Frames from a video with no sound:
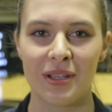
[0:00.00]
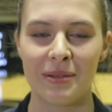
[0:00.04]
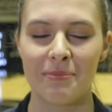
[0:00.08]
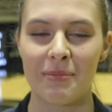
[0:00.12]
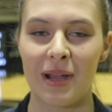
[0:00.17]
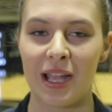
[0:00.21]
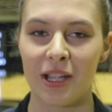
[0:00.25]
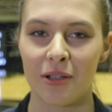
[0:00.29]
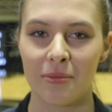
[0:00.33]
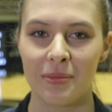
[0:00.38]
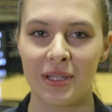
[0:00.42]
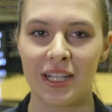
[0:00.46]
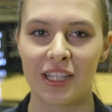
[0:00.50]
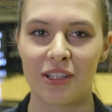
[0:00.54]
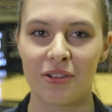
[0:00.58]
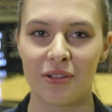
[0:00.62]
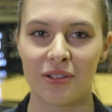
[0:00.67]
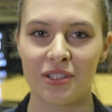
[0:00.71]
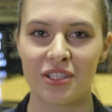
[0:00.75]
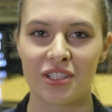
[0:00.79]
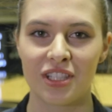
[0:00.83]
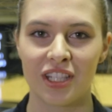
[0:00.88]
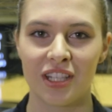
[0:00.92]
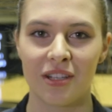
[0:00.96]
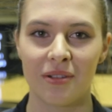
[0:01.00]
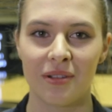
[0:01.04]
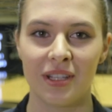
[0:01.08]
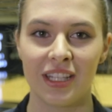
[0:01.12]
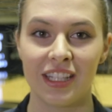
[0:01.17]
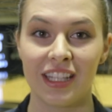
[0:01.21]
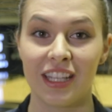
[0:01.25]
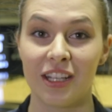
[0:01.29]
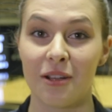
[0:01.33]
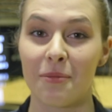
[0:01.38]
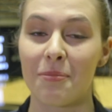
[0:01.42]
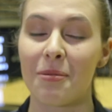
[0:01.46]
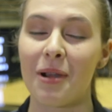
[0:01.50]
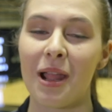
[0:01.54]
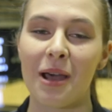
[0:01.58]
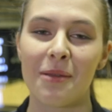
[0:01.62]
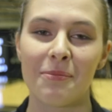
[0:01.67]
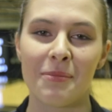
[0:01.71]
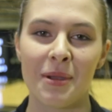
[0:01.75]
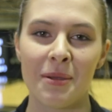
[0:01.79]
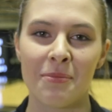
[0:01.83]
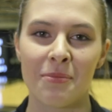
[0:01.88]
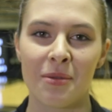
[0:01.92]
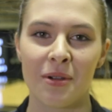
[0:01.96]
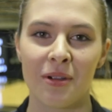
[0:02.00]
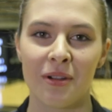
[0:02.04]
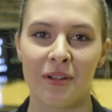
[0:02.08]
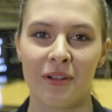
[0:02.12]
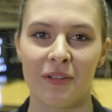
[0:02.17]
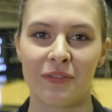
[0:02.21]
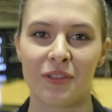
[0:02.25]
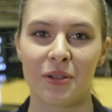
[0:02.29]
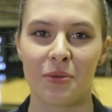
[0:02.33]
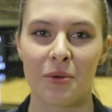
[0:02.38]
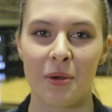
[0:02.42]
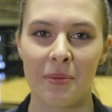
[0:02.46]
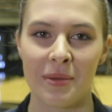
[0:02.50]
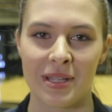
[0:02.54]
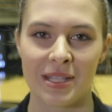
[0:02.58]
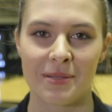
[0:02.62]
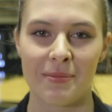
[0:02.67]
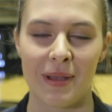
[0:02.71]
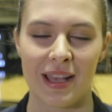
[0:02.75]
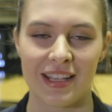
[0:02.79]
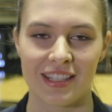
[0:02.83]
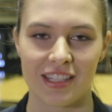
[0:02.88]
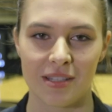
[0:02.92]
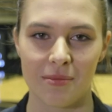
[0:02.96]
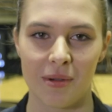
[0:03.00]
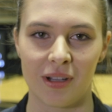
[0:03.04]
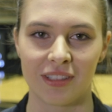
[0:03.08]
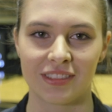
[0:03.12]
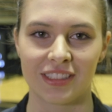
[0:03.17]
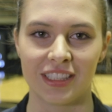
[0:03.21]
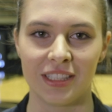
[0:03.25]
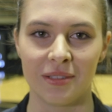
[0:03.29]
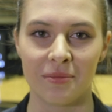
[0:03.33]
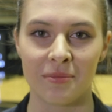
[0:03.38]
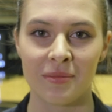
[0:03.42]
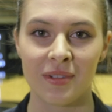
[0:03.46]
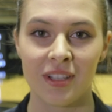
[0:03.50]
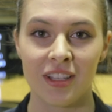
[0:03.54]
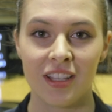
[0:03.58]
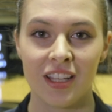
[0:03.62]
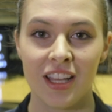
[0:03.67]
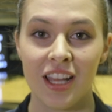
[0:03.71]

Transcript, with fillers: in biomedical engineering and a proud member of the women's basketball team.